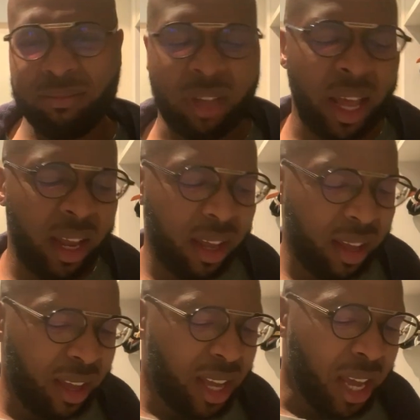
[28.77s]
Like,
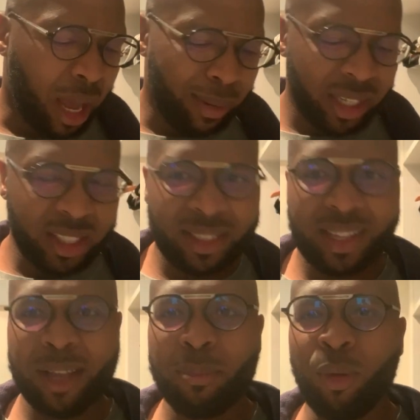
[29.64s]
I'm not just
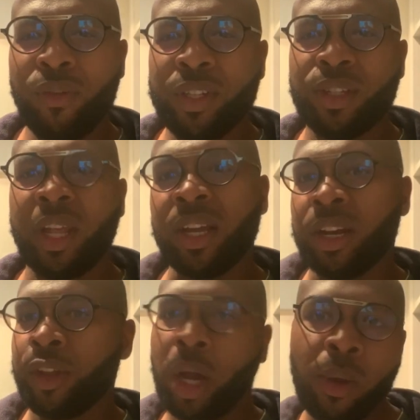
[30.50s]
like moving to like
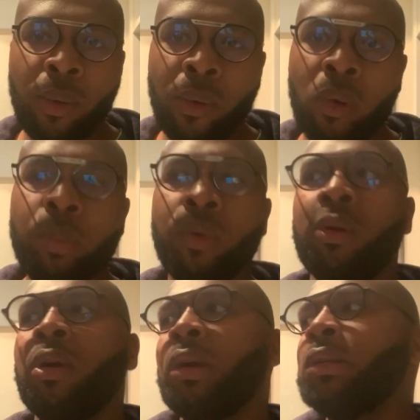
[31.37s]
another home
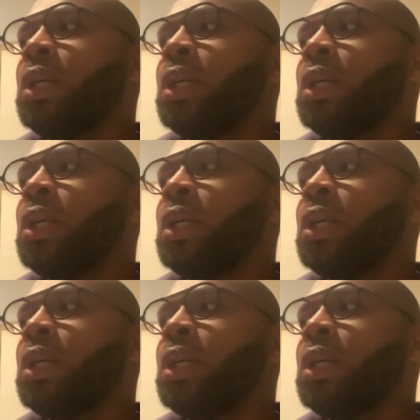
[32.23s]
or